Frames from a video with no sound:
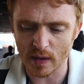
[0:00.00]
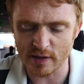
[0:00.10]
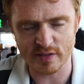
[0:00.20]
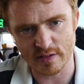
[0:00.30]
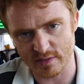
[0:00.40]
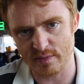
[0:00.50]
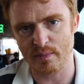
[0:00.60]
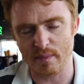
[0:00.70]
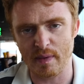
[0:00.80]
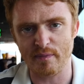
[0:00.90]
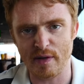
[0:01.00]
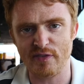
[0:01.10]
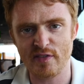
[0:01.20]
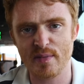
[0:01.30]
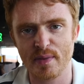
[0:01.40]
I my, my
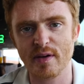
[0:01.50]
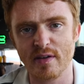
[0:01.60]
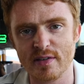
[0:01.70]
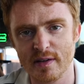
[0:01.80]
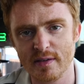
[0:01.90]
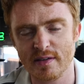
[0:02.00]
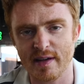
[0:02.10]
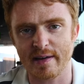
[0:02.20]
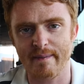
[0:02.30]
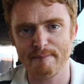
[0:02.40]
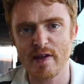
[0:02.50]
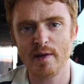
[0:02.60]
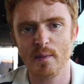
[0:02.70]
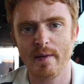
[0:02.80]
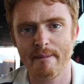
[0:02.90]
favorite burger is still the second
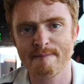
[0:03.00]
mini one.